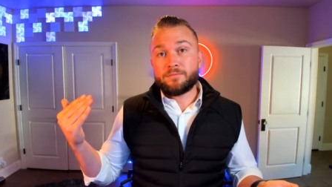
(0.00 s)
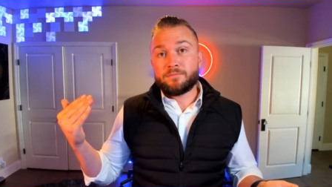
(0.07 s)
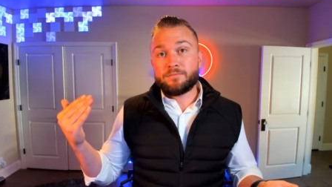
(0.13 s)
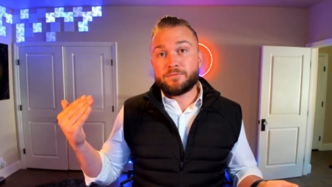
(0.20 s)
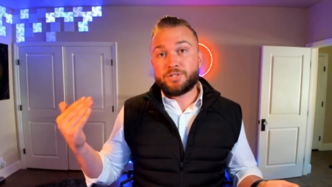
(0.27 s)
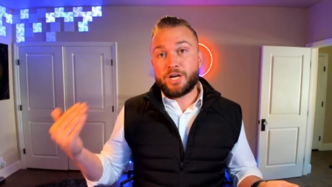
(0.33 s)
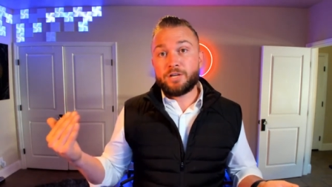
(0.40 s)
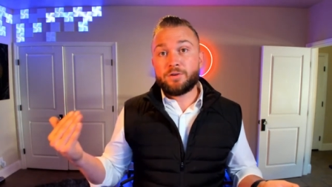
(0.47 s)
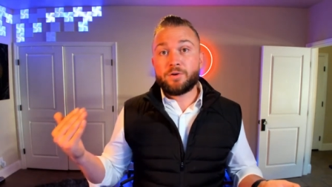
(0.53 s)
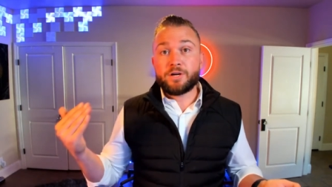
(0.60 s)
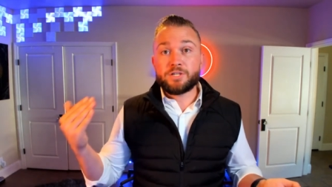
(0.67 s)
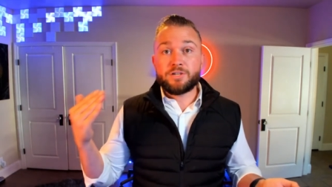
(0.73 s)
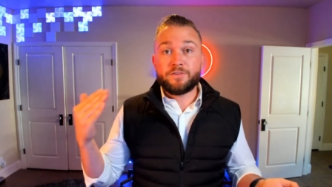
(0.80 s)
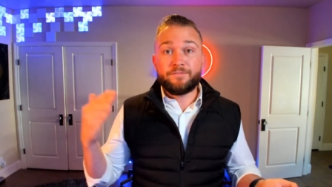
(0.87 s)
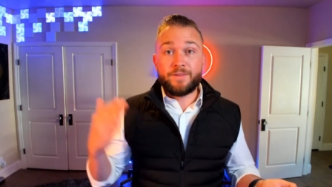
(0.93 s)

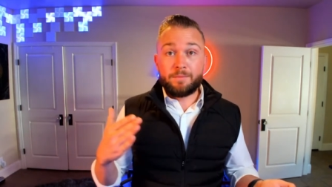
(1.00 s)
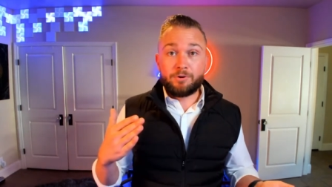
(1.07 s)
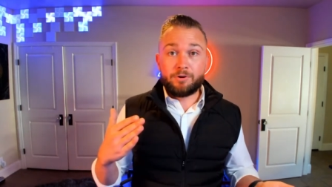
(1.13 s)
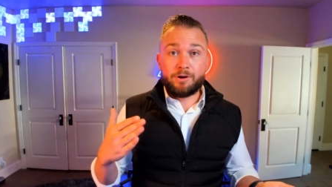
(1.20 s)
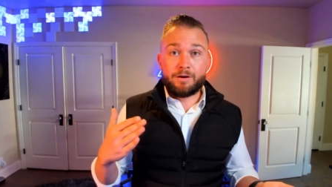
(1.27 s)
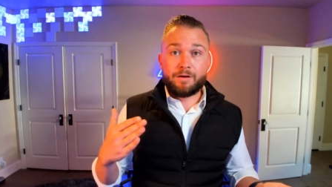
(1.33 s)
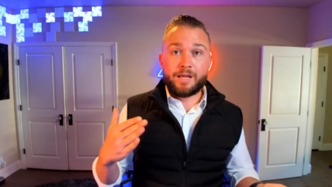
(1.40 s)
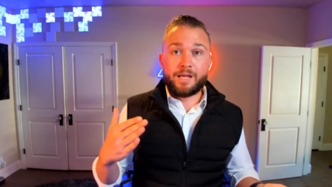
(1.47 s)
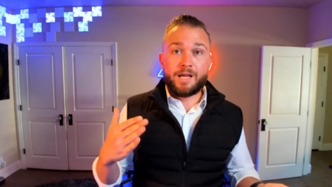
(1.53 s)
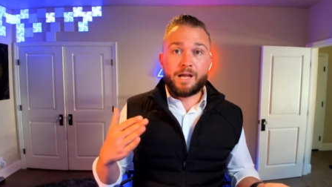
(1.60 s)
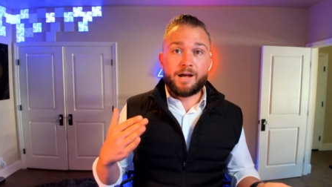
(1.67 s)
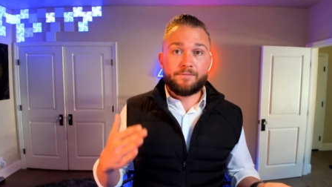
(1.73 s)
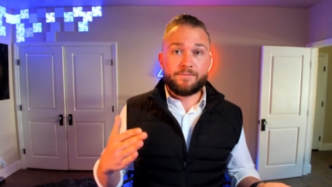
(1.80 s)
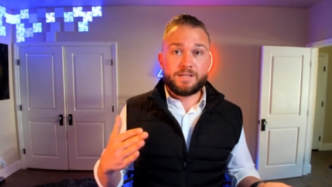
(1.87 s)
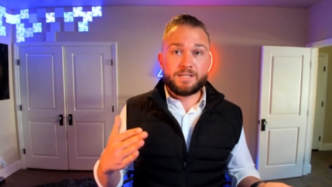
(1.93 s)
January to February
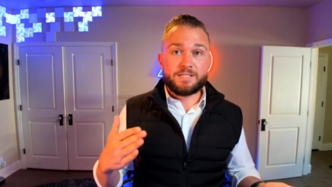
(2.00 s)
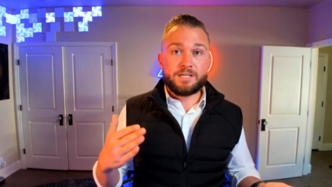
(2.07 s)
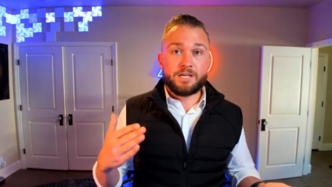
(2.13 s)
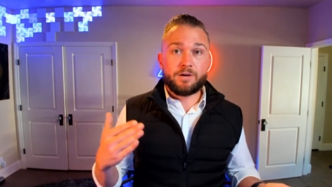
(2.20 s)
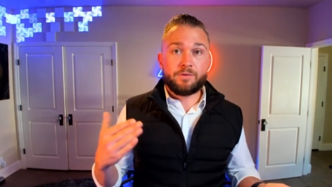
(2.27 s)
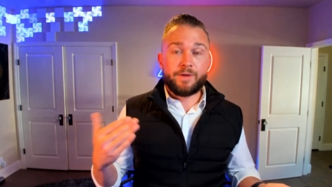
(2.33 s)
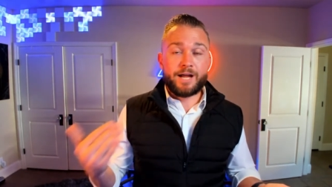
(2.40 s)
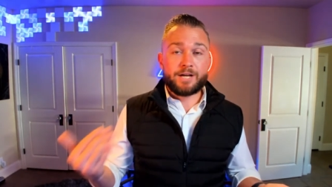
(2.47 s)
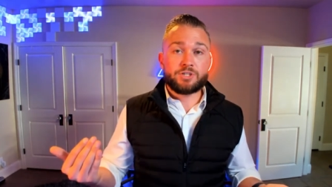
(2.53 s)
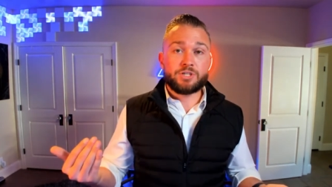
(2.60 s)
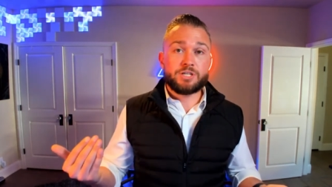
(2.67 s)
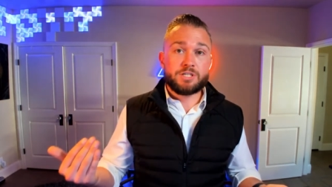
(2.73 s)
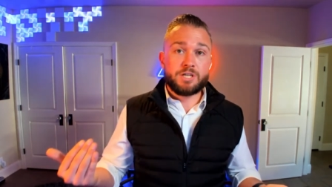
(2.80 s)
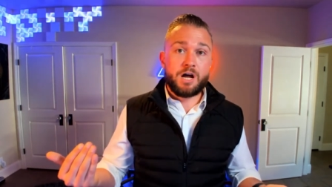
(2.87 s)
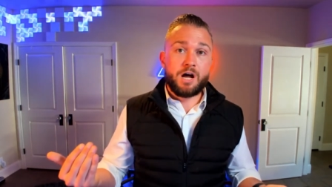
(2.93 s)
of this year, we
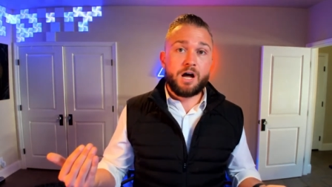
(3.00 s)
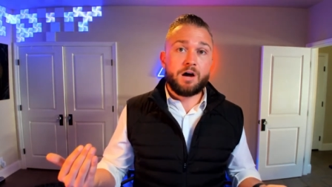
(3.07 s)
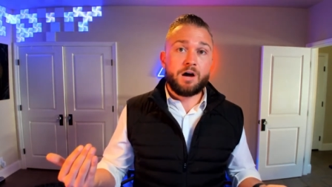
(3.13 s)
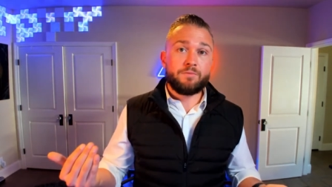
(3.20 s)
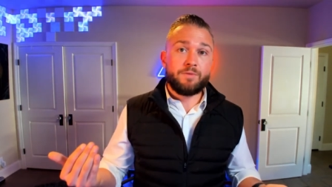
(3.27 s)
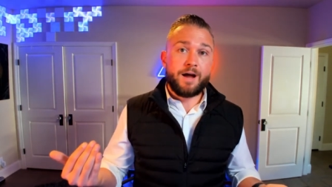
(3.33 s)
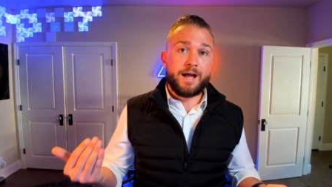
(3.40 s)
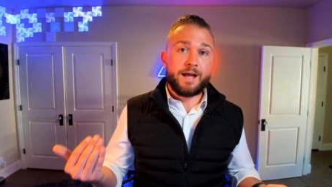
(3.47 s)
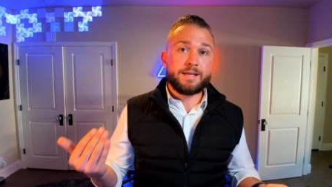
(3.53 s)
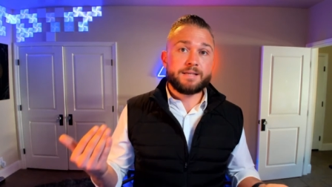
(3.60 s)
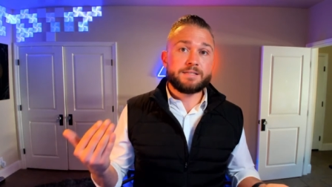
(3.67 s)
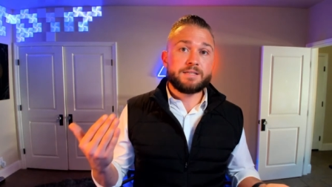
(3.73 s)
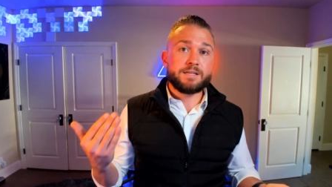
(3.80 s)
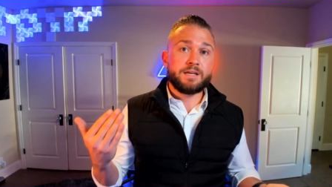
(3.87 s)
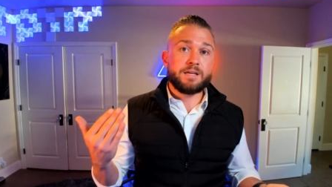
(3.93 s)
actually saw a
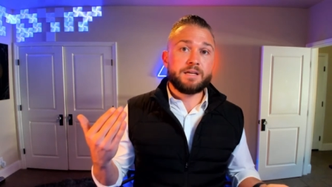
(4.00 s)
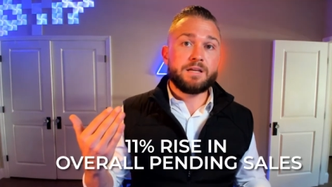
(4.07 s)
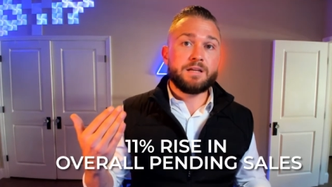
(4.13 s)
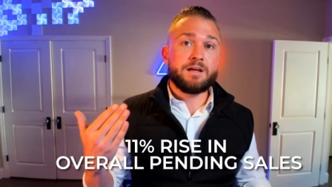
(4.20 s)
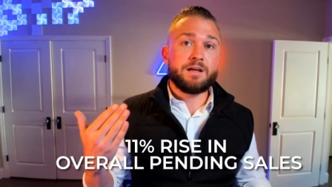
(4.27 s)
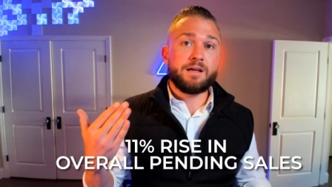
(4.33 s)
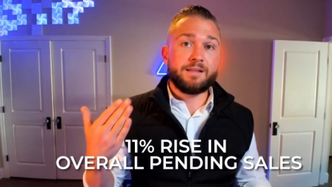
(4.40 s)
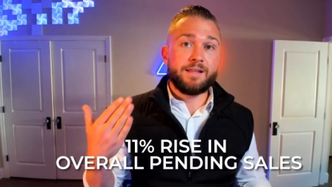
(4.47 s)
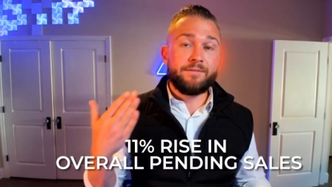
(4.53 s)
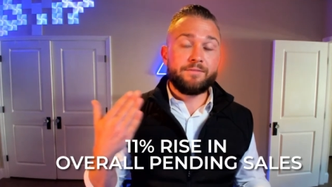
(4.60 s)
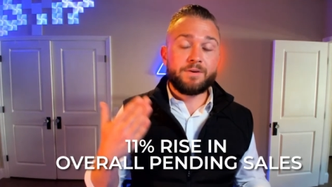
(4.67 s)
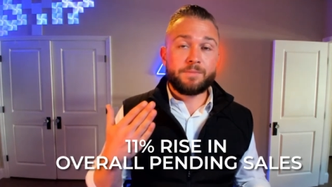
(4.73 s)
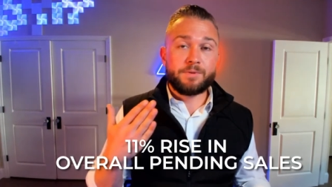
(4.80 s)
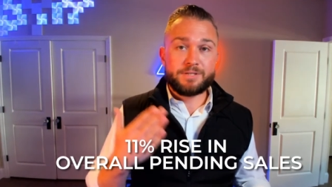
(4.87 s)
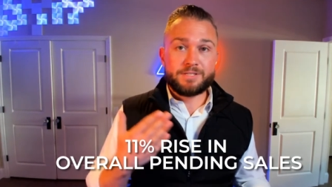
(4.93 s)
rise in
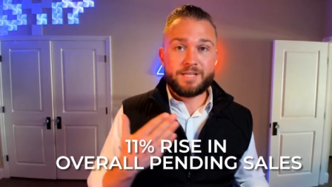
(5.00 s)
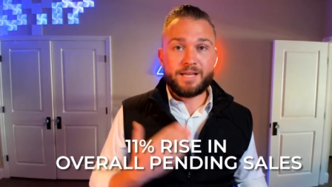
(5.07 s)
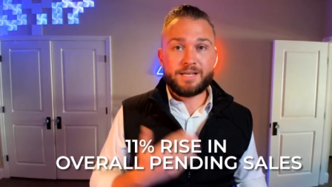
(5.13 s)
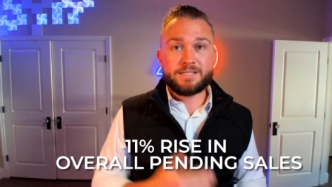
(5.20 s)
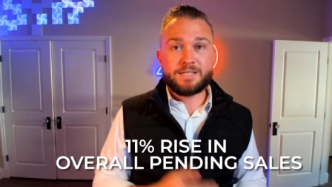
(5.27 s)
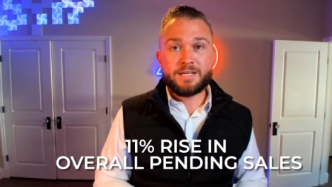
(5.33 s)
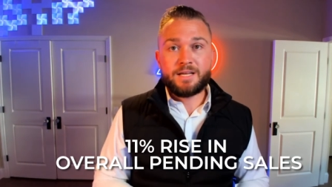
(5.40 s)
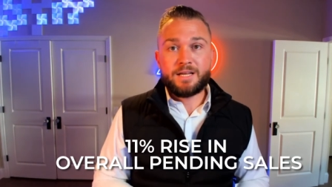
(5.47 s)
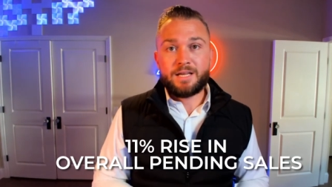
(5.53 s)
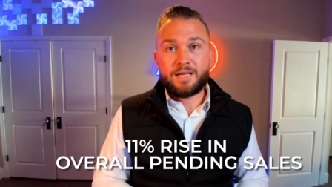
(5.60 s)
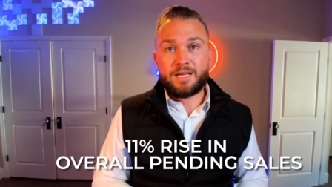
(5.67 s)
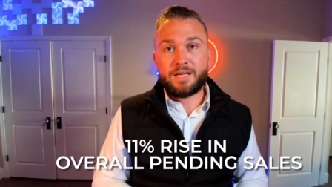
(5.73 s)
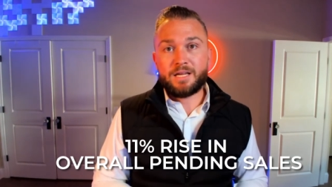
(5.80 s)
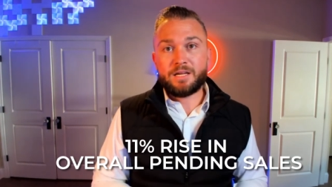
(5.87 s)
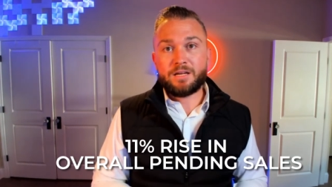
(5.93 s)
eleven percent
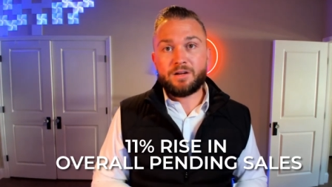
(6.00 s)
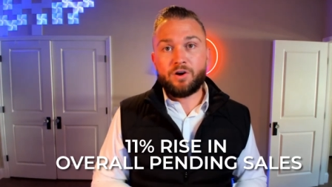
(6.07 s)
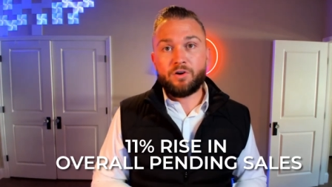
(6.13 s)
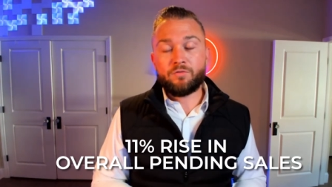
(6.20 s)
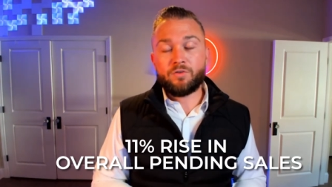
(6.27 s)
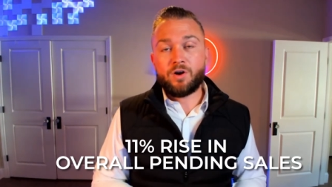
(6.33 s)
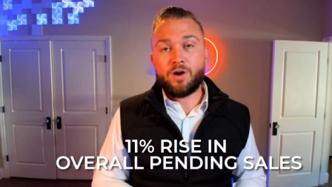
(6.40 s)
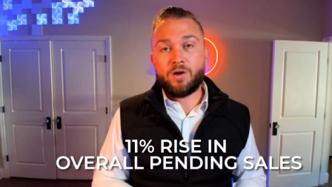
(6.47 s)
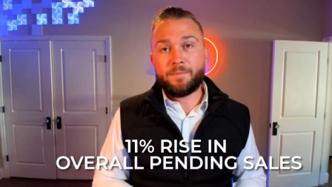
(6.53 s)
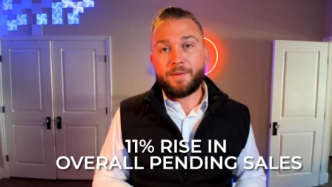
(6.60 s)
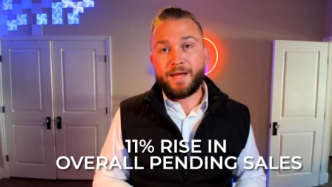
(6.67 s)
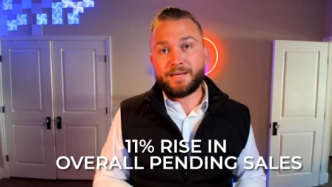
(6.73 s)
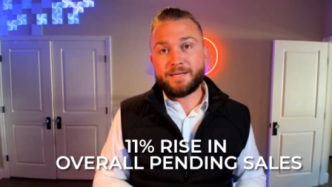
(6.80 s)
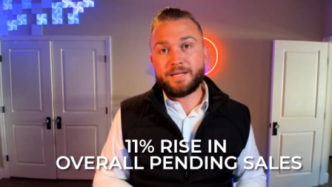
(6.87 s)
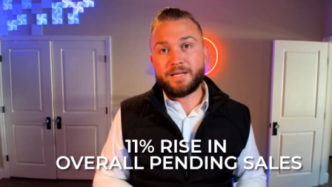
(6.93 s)
in overall
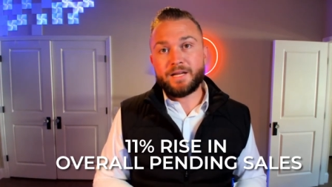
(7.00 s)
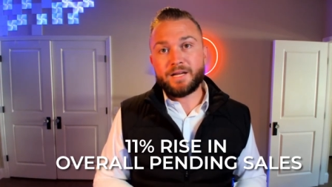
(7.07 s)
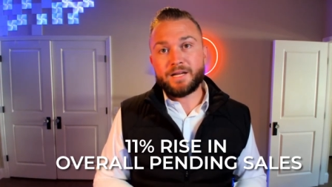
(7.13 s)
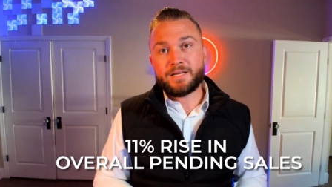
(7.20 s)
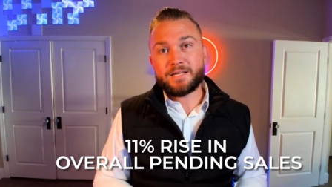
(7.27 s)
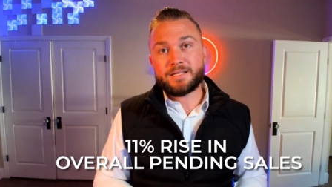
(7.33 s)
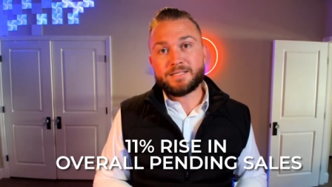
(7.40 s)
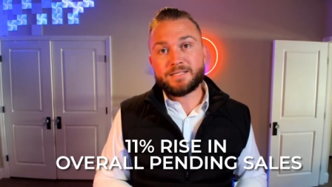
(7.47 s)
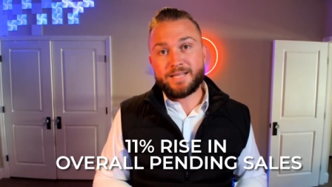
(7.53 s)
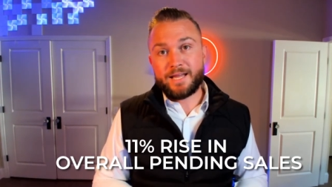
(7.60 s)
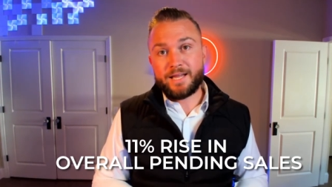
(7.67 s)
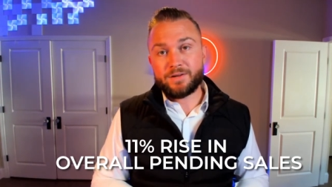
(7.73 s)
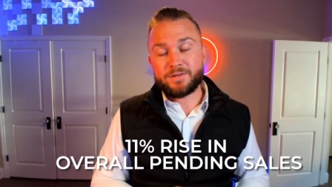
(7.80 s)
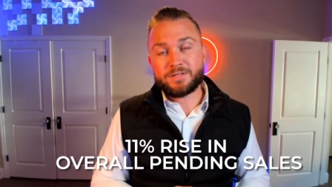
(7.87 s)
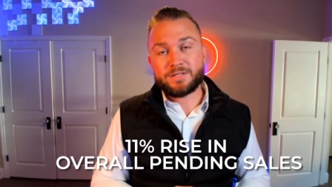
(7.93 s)
pending
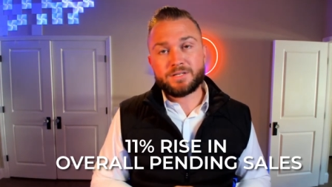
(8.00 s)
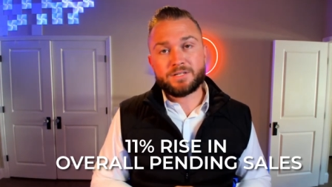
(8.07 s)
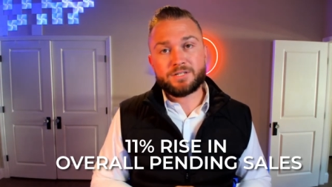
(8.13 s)
sales.